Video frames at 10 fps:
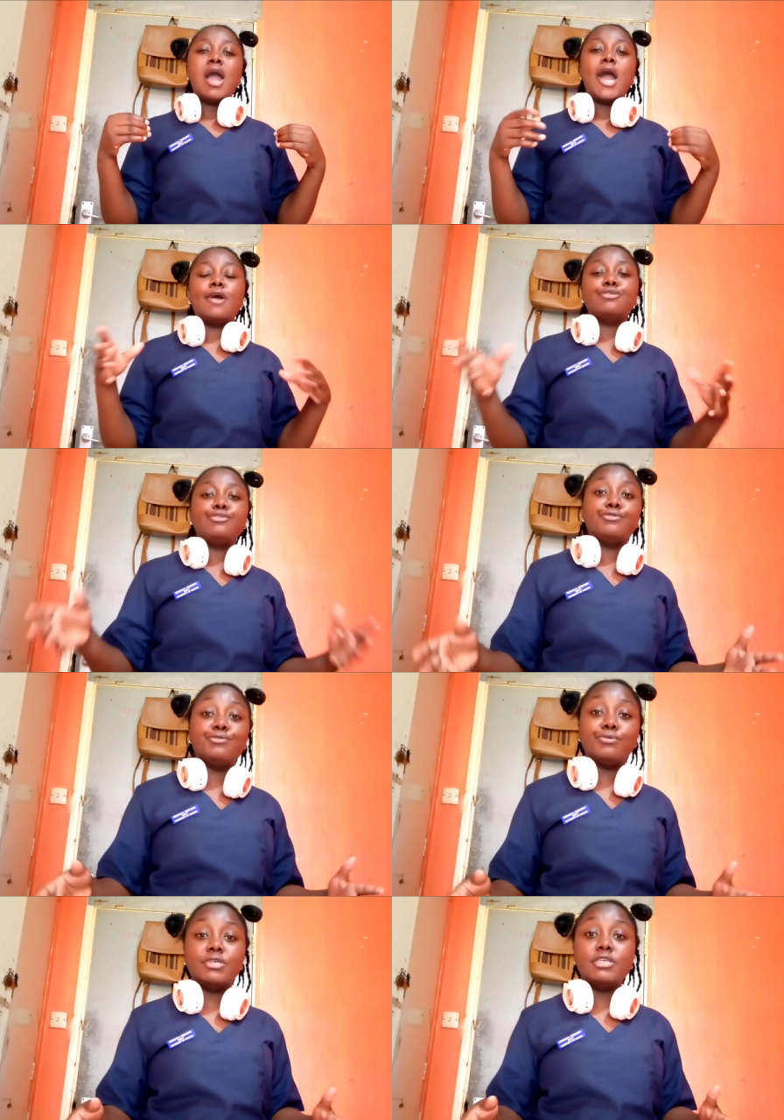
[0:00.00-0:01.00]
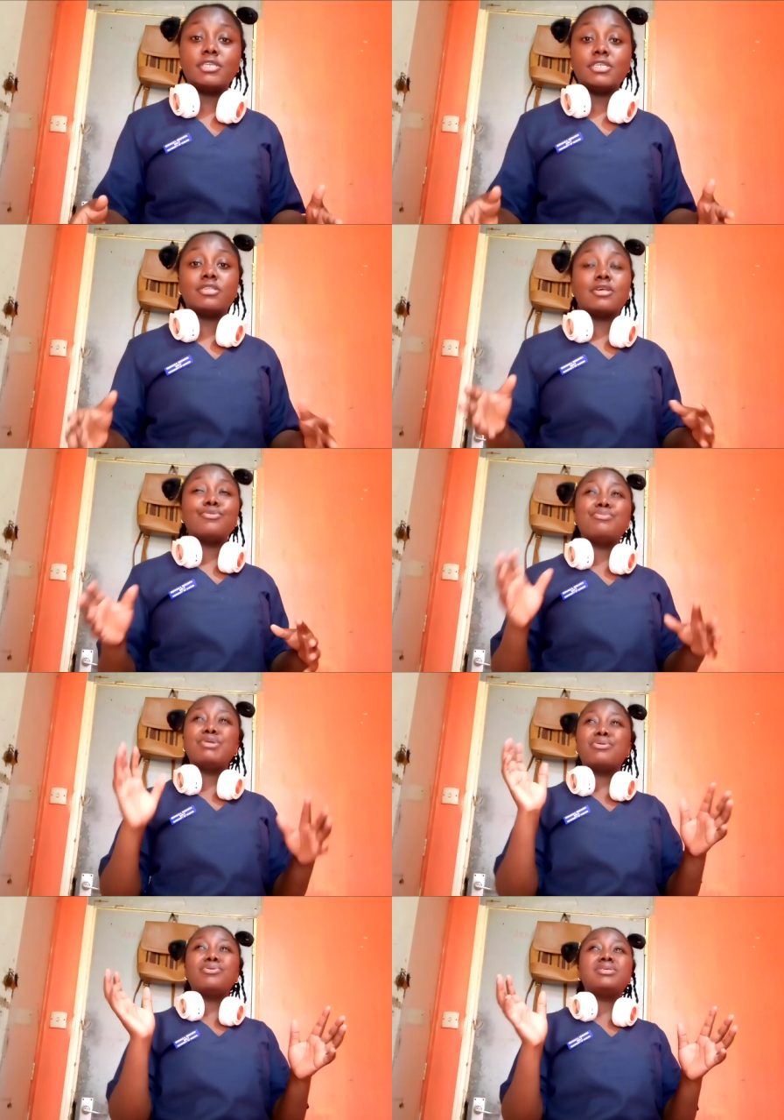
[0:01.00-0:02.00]
how to do it. It's
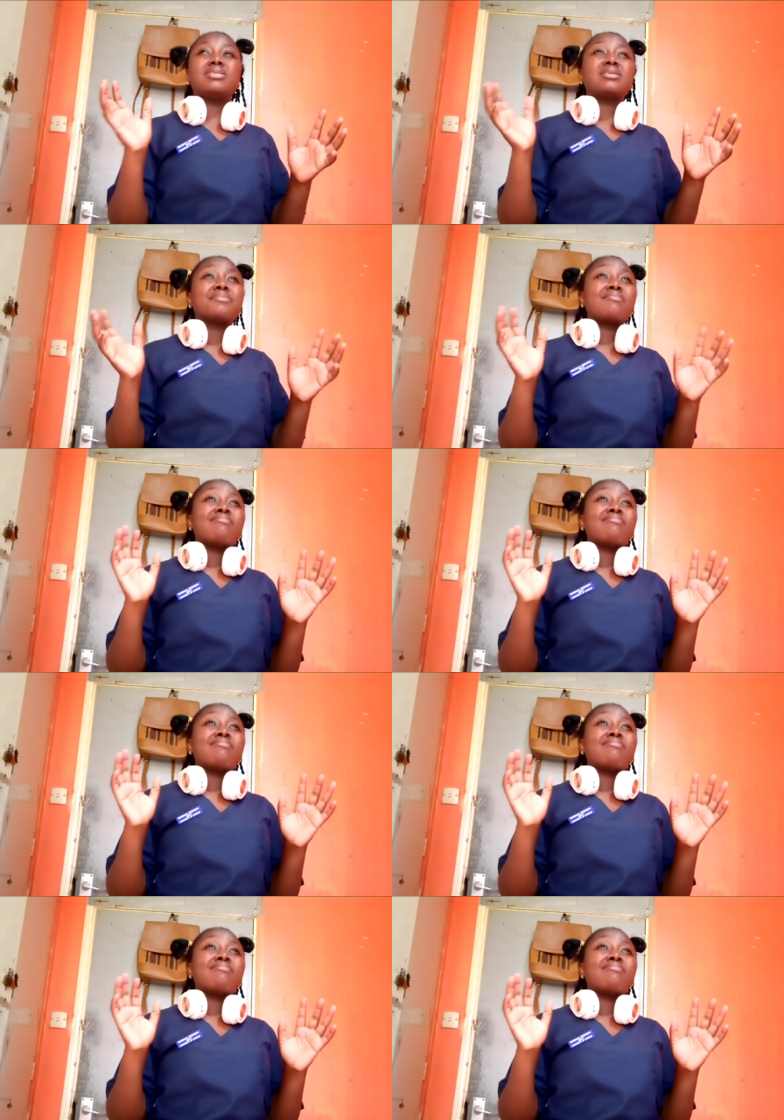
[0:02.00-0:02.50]
because